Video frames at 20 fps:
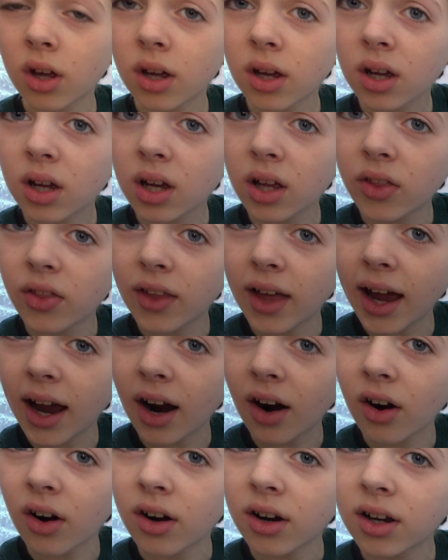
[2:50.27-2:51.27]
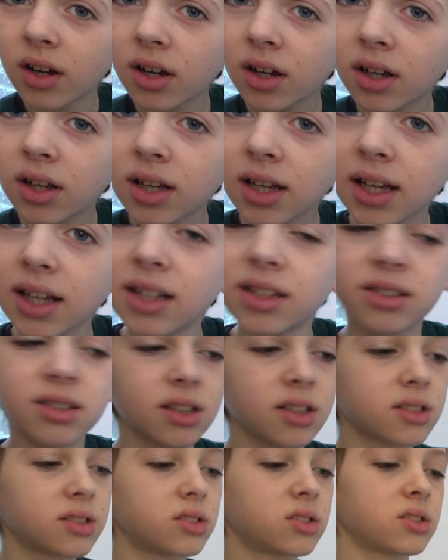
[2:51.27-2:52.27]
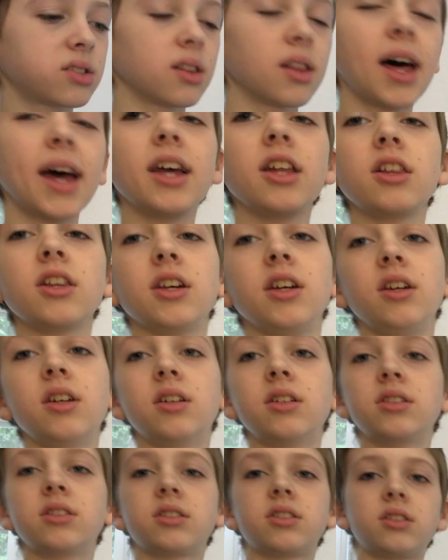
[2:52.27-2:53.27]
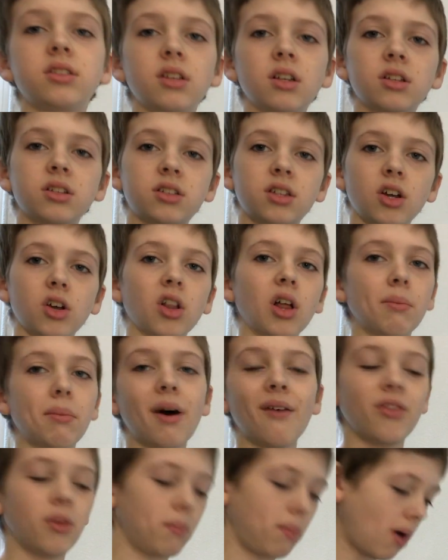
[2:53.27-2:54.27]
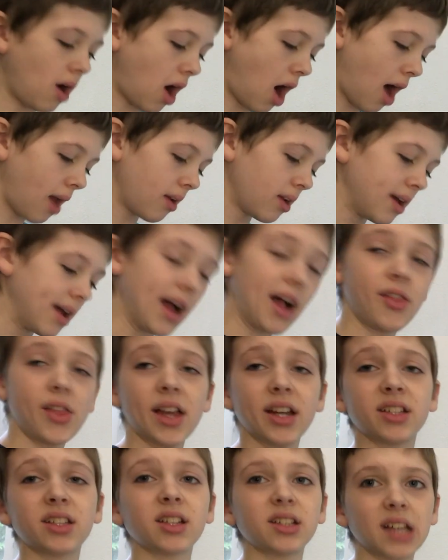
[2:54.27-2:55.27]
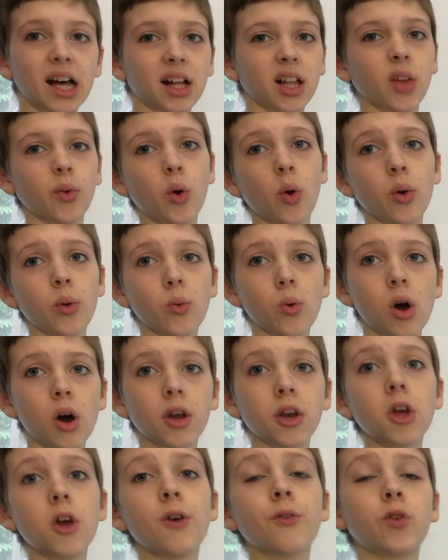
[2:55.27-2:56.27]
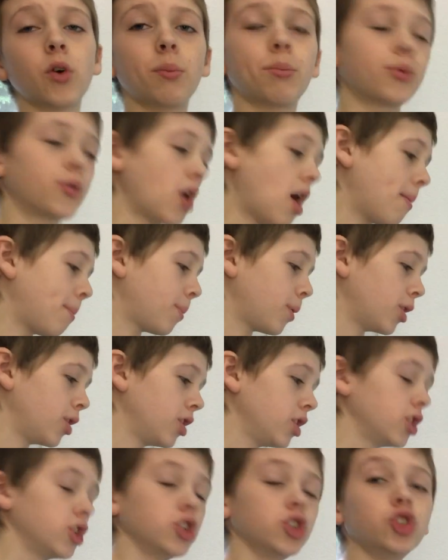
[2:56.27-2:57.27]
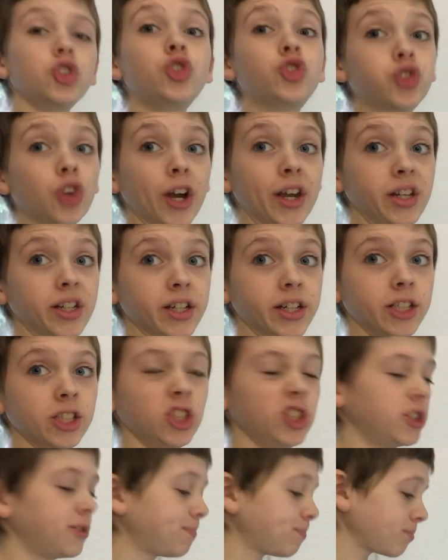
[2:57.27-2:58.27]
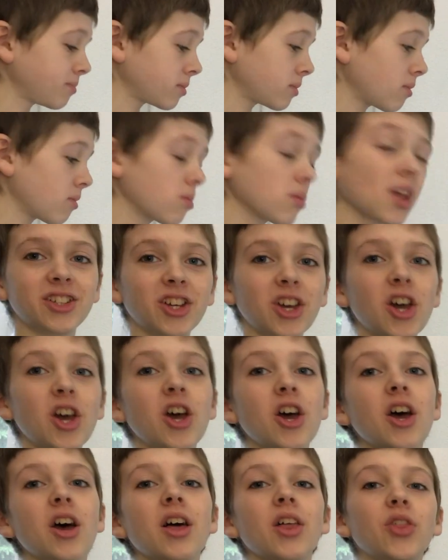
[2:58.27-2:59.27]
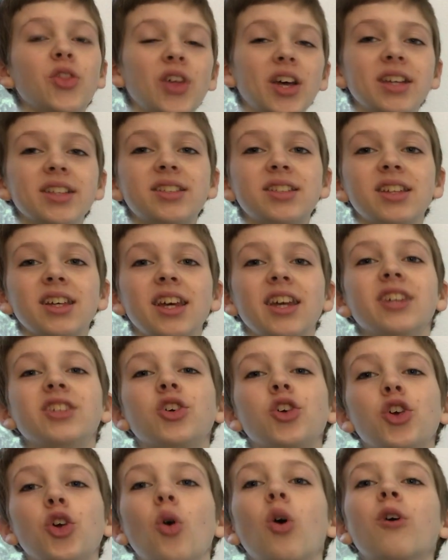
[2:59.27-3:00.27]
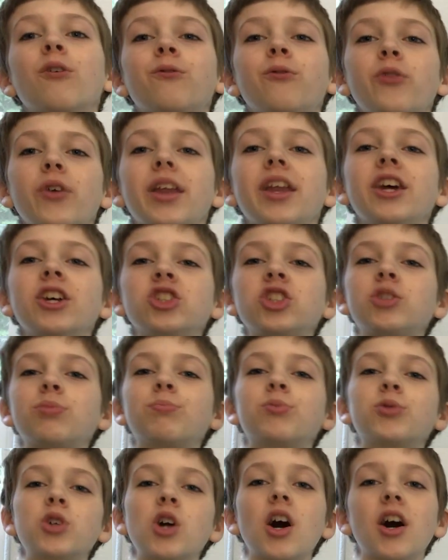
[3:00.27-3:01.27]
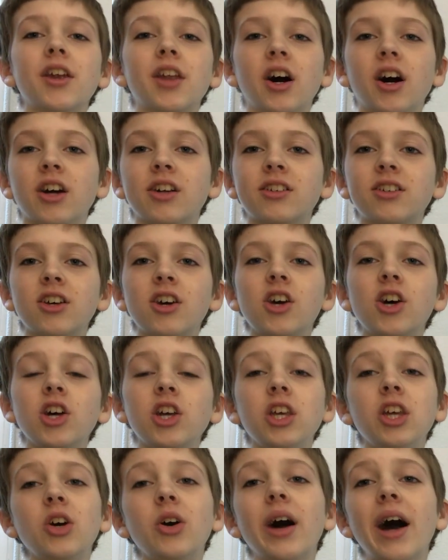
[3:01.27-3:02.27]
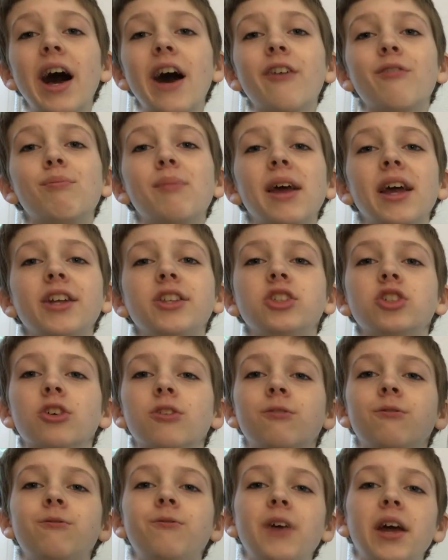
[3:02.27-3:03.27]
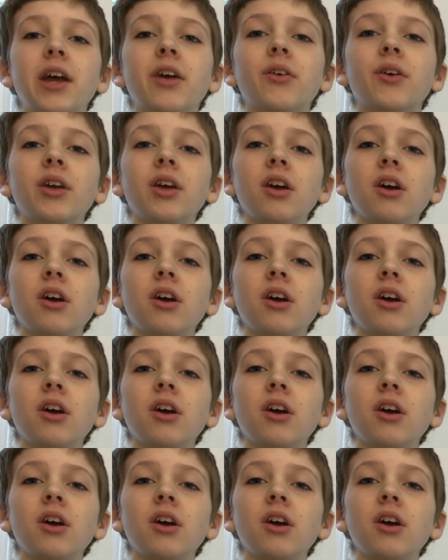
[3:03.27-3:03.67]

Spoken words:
in there is slightly still above the pot, and that is exactly what we want for proper drainage. This is your finished product. You have made your very